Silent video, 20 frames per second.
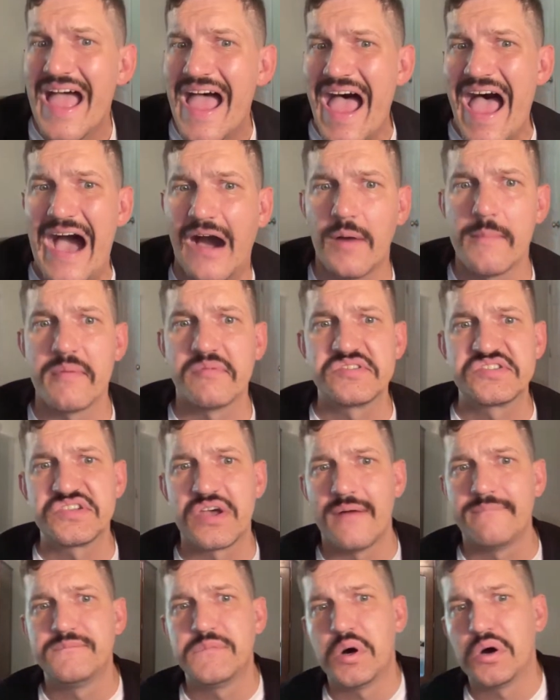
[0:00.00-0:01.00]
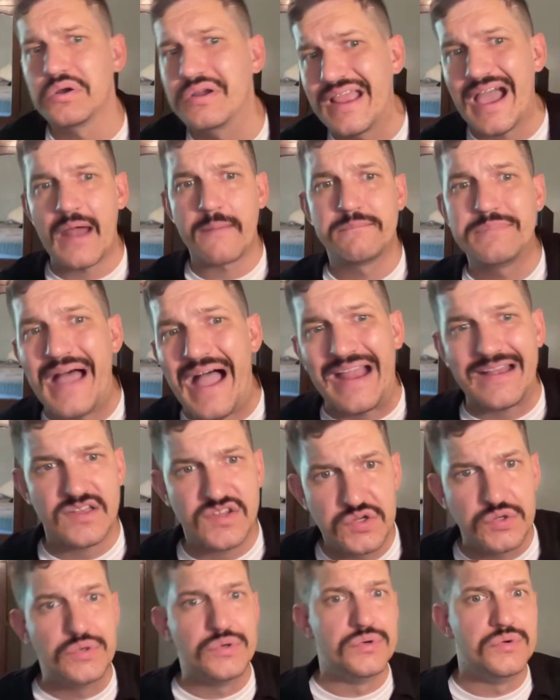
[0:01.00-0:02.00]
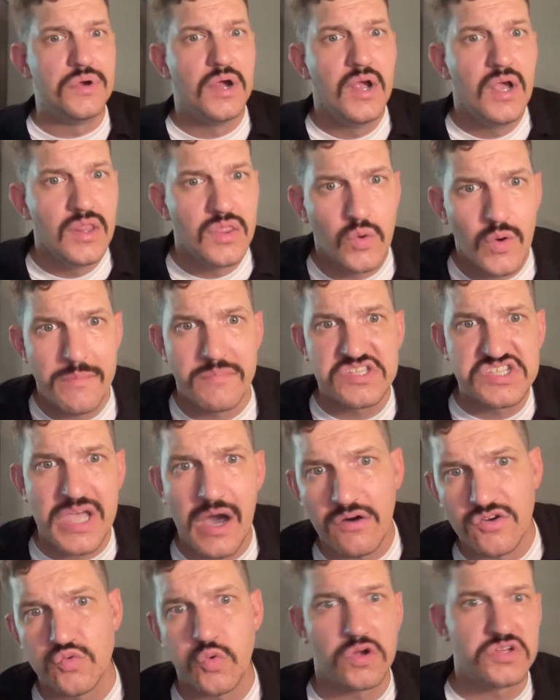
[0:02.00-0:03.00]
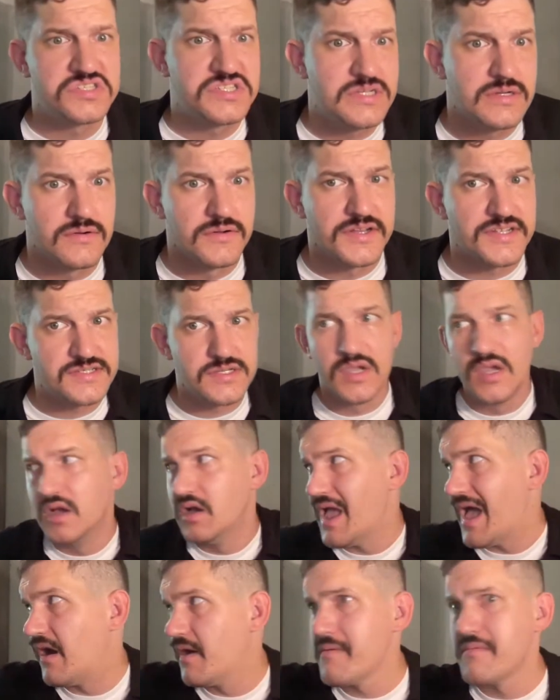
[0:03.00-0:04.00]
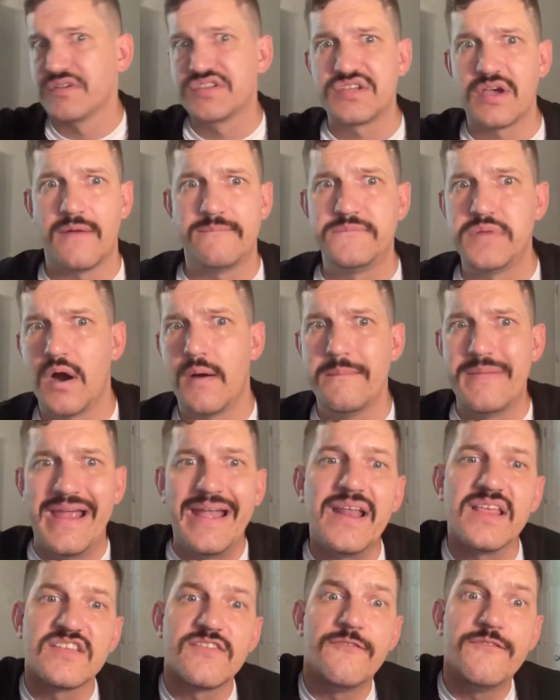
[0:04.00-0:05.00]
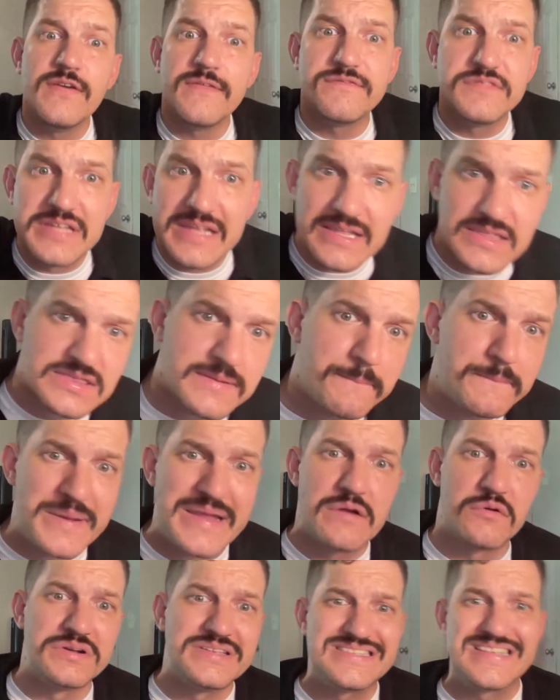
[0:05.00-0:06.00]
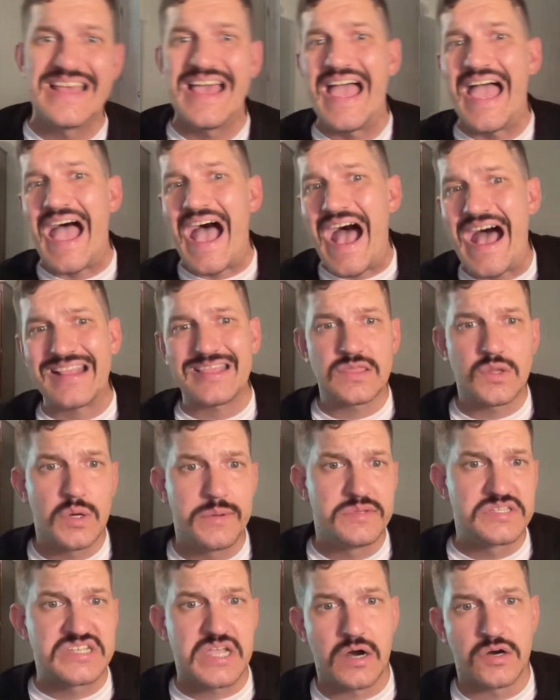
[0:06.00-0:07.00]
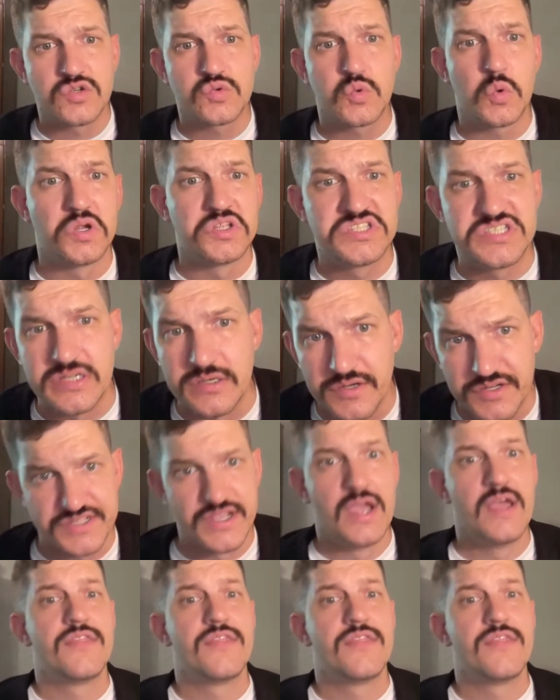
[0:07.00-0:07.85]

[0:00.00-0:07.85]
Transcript: Alabama softball got back to the Women's College World Series. Alabama softball made its 15th appearance at the Women's College World Series.